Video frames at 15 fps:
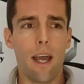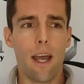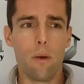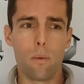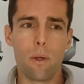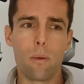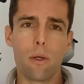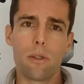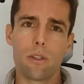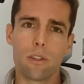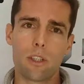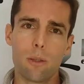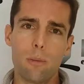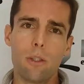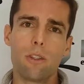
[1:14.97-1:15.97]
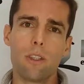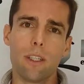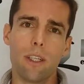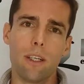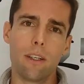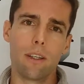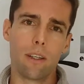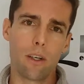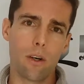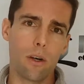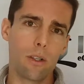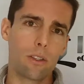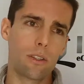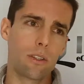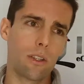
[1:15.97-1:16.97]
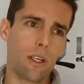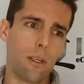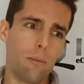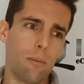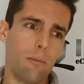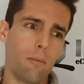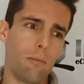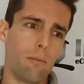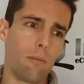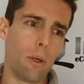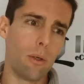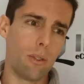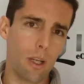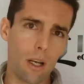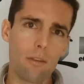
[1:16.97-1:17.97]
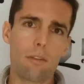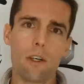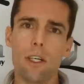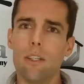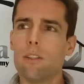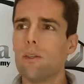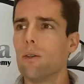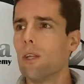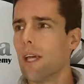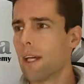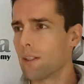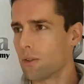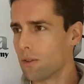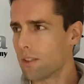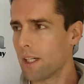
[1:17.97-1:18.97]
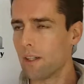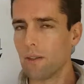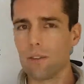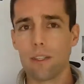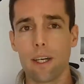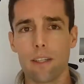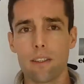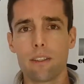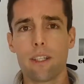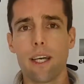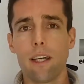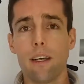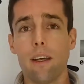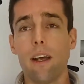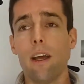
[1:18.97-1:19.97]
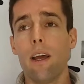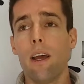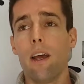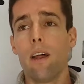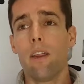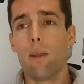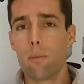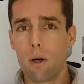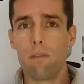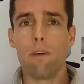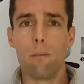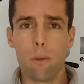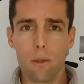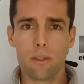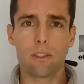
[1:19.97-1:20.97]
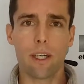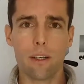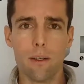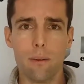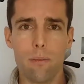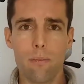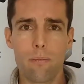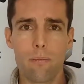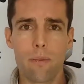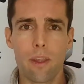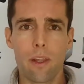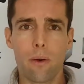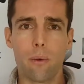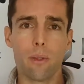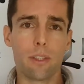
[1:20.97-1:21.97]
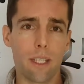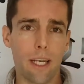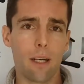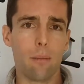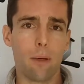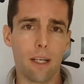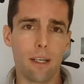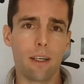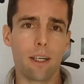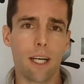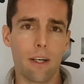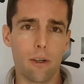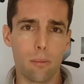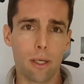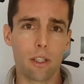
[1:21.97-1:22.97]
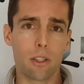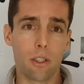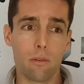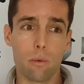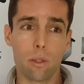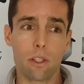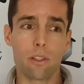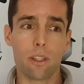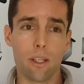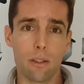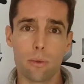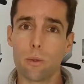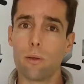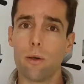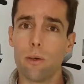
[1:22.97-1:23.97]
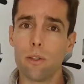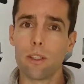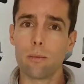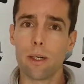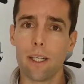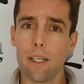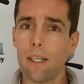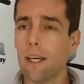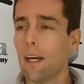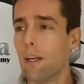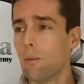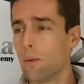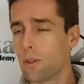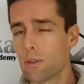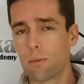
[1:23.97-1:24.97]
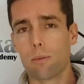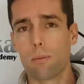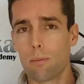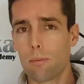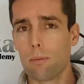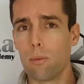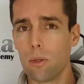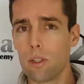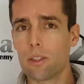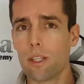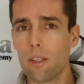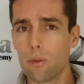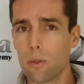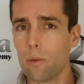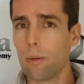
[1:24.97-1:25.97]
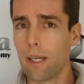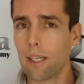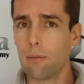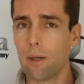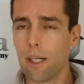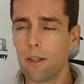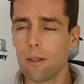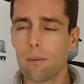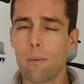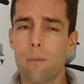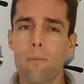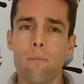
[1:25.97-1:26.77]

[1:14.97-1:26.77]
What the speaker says: And we weren't attributing the cost per delivery to the actual sale to understand the profit per sale, or to get a clearer picture of which sales we were losing money and which sales we were making money on.